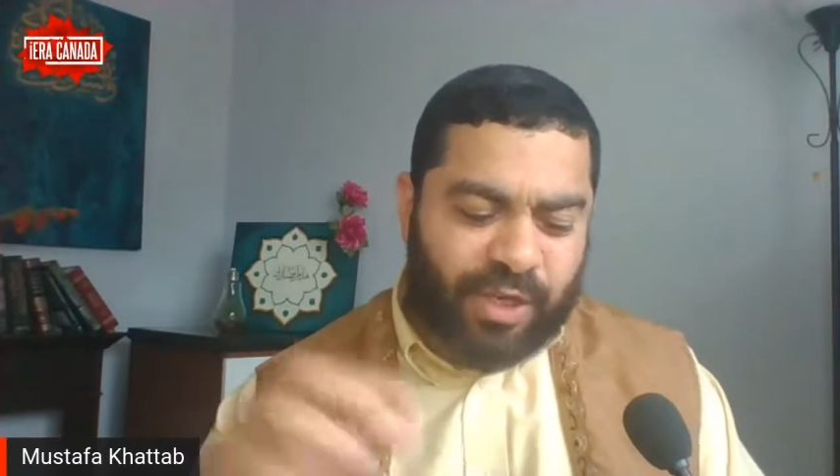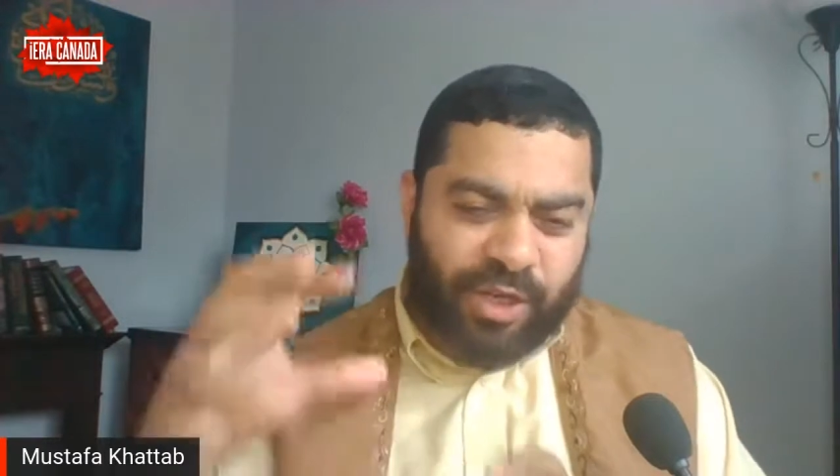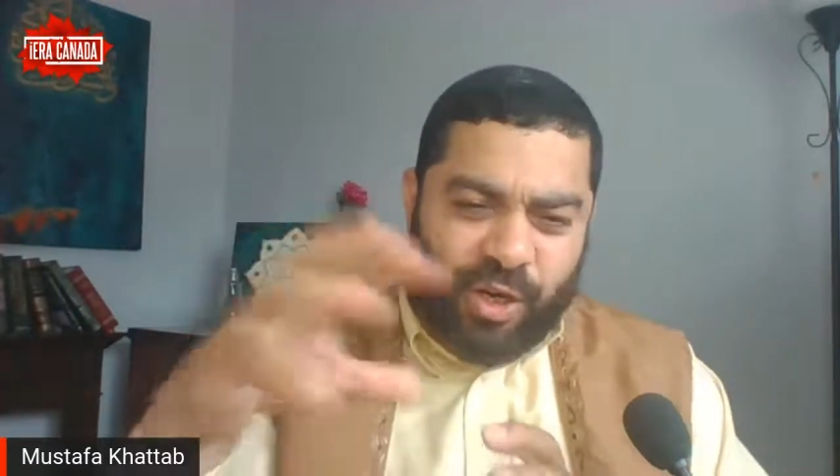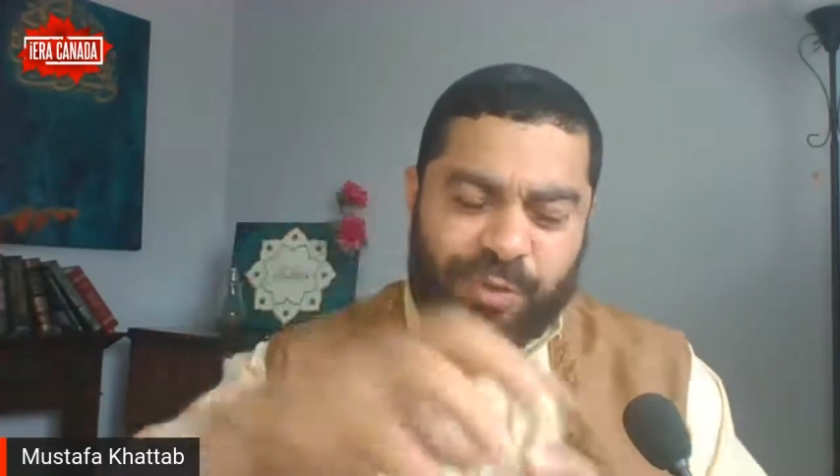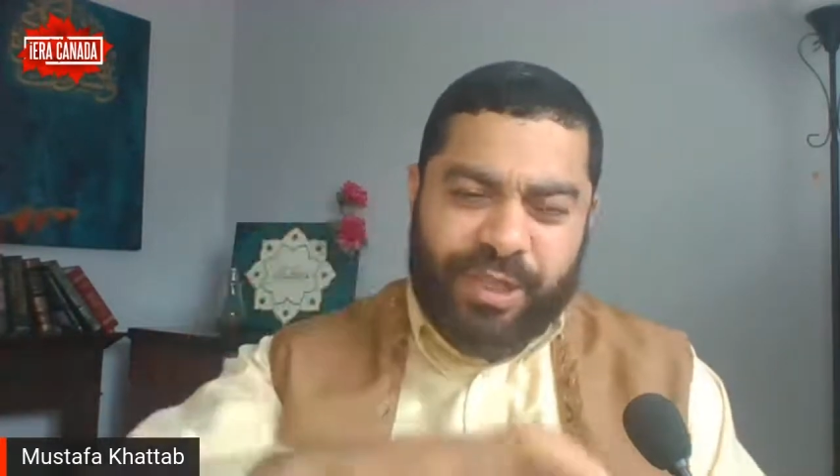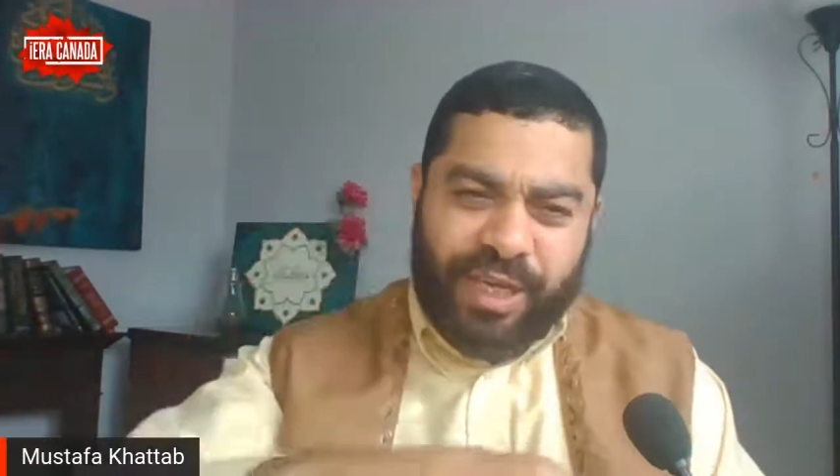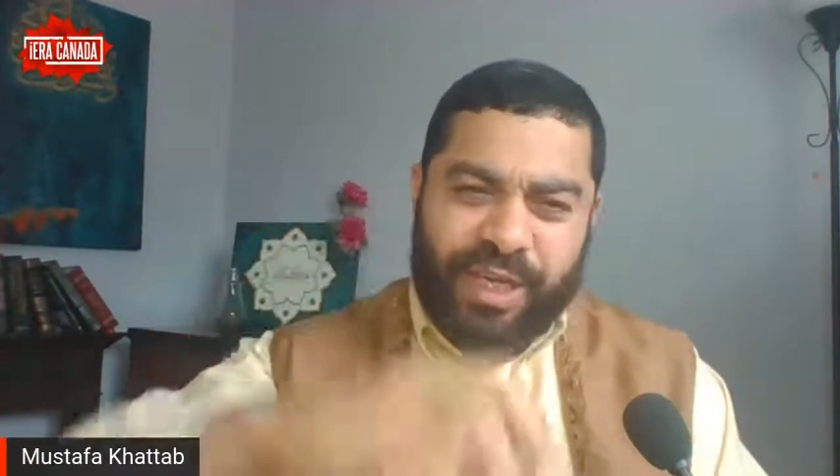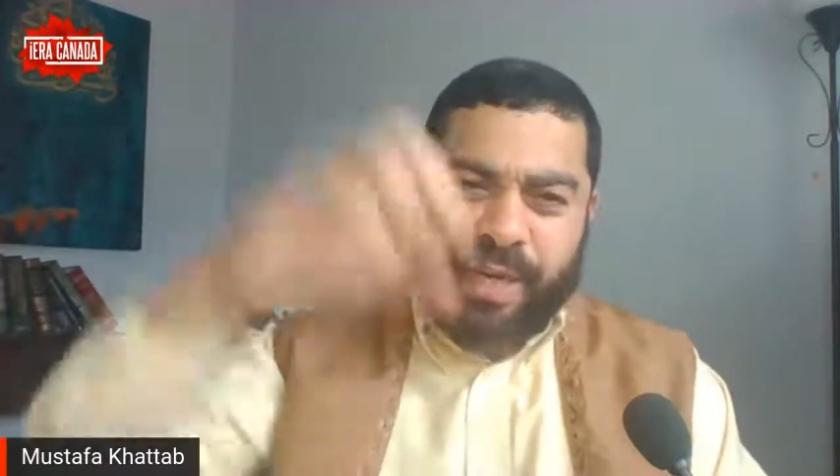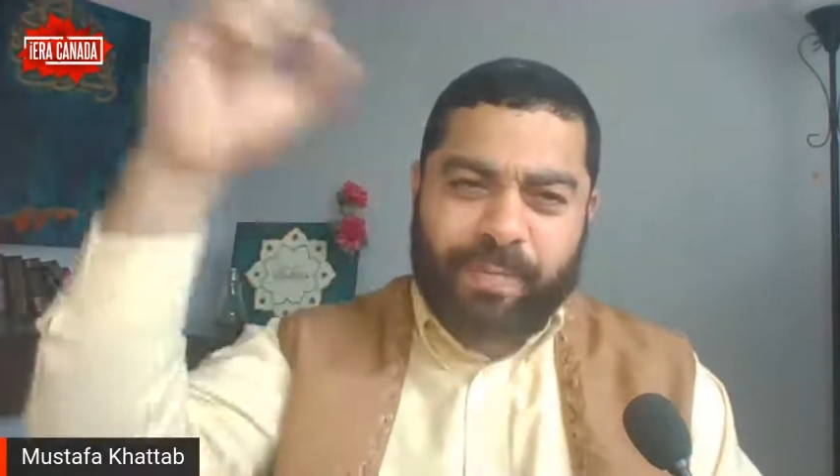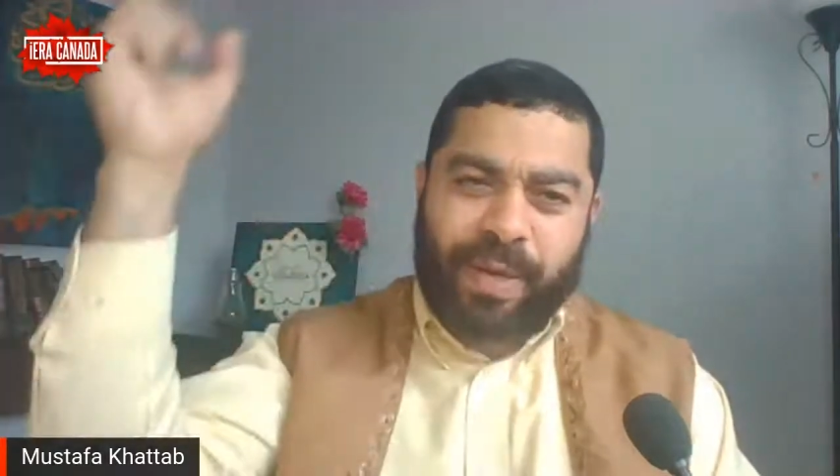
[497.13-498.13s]
you know,
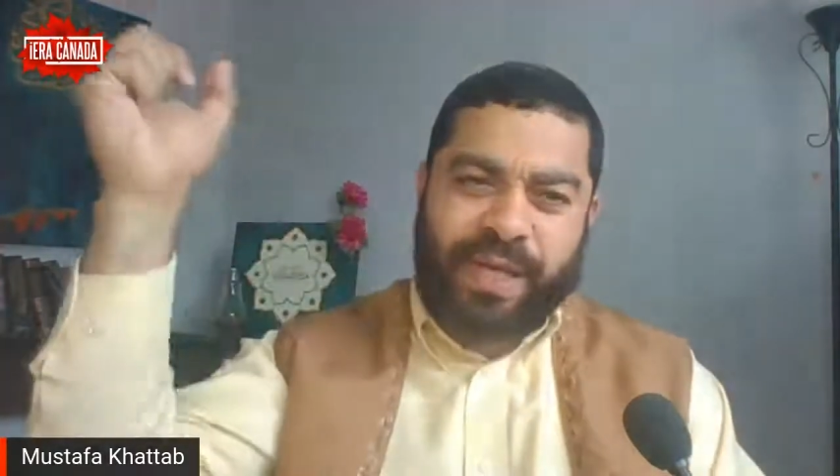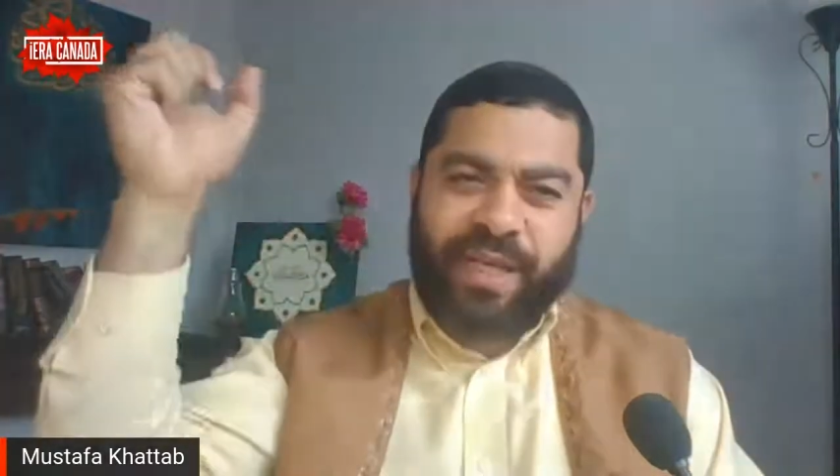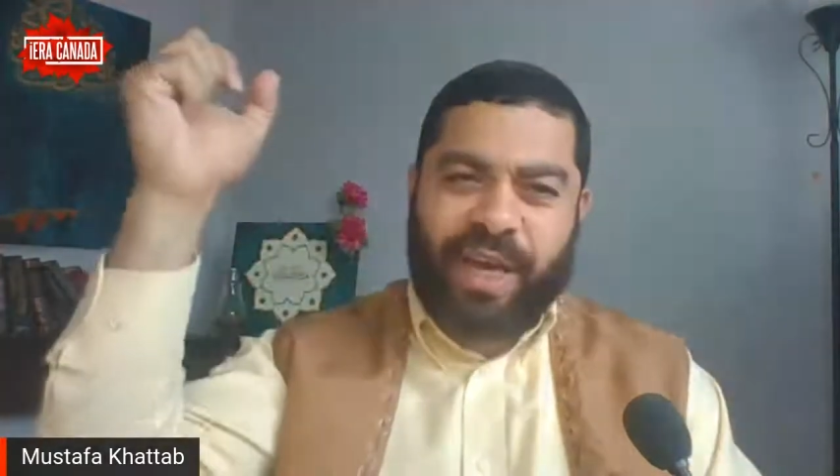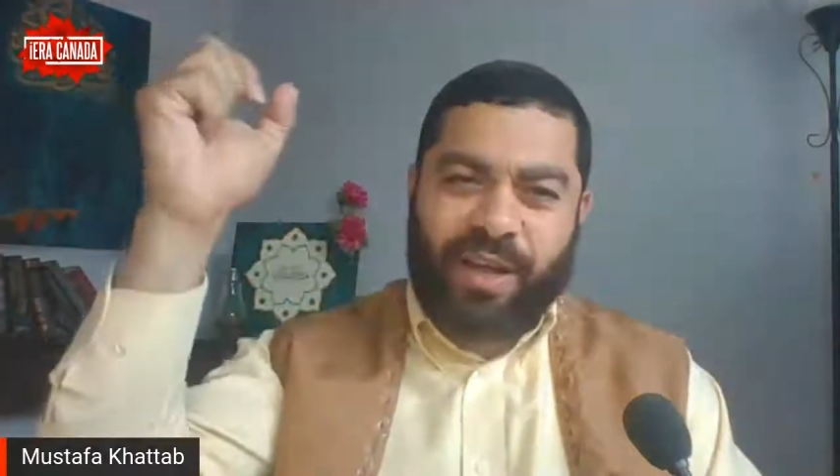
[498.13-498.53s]
taking a bunny